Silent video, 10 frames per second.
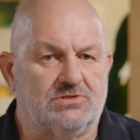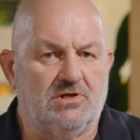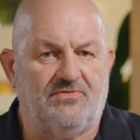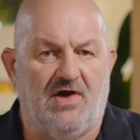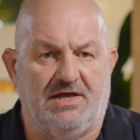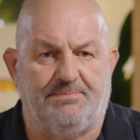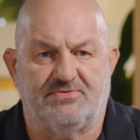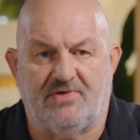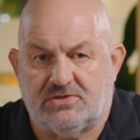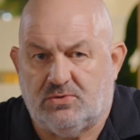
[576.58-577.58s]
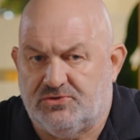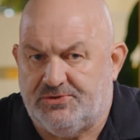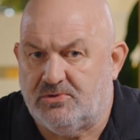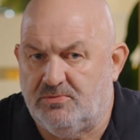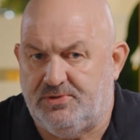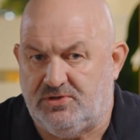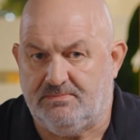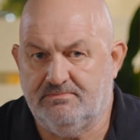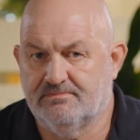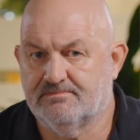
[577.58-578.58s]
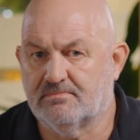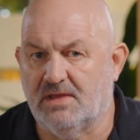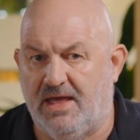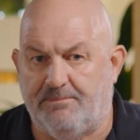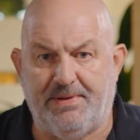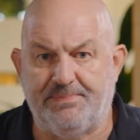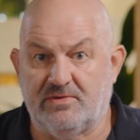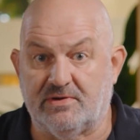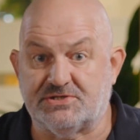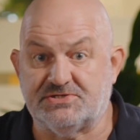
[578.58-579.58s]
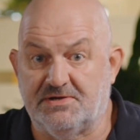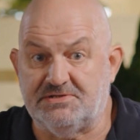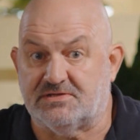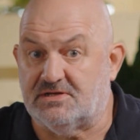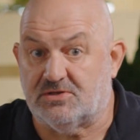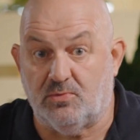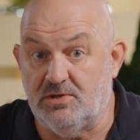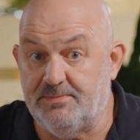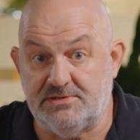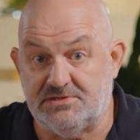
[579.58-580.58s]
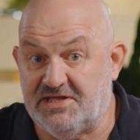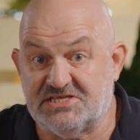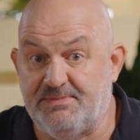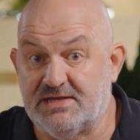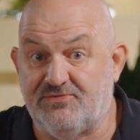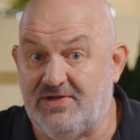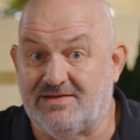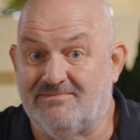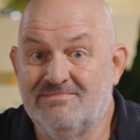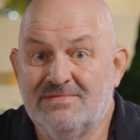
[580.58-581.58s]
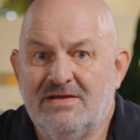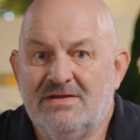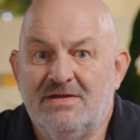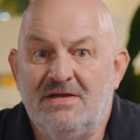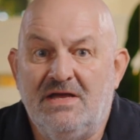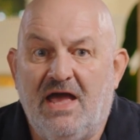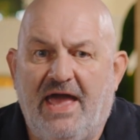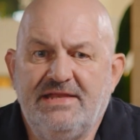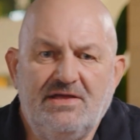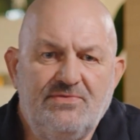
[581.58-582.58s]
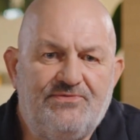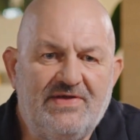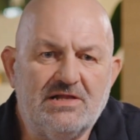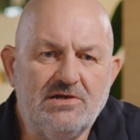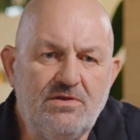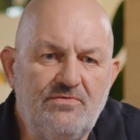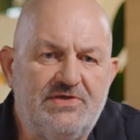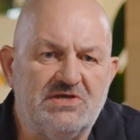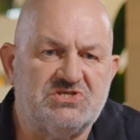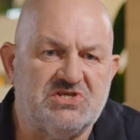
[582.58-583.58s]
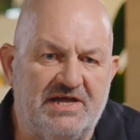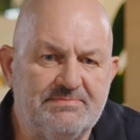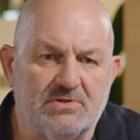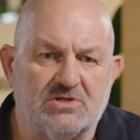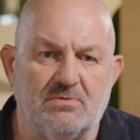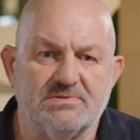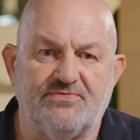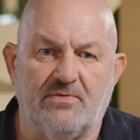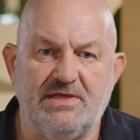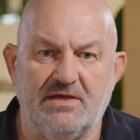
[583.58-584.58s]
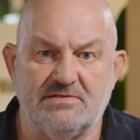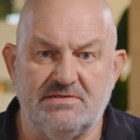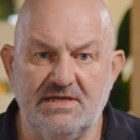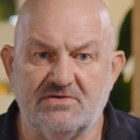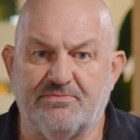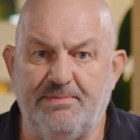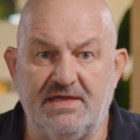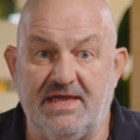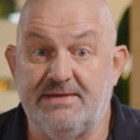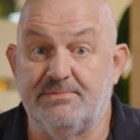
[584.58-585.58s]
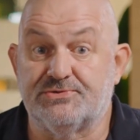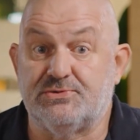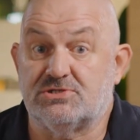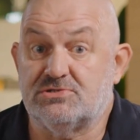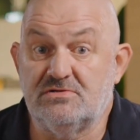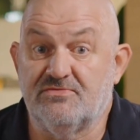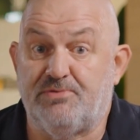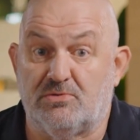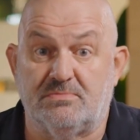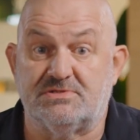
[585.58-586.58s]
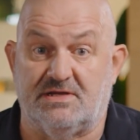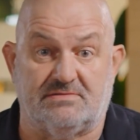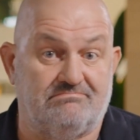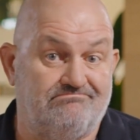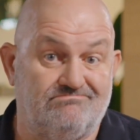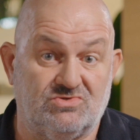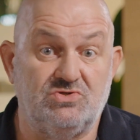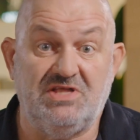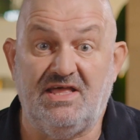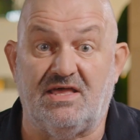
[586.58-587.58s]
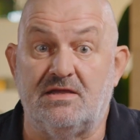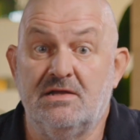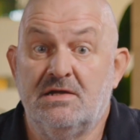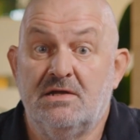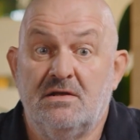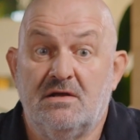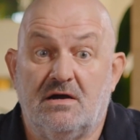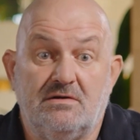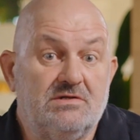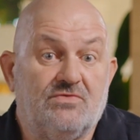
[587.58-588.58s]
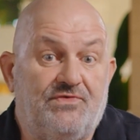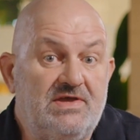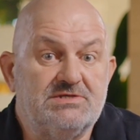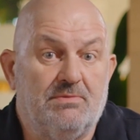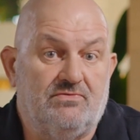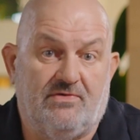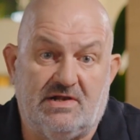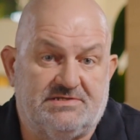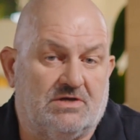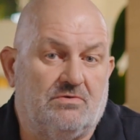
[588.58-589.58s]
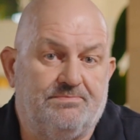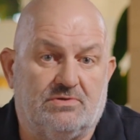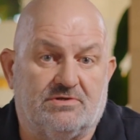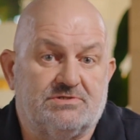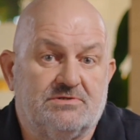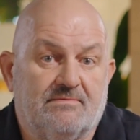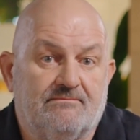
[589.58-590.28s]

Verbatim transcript: a lot of hype around quantum computing, and people are excited that it will be the next big thing. And I think a lot of the excitement comes from the idea of being able to solve problems that today aren't feasible with classic computers.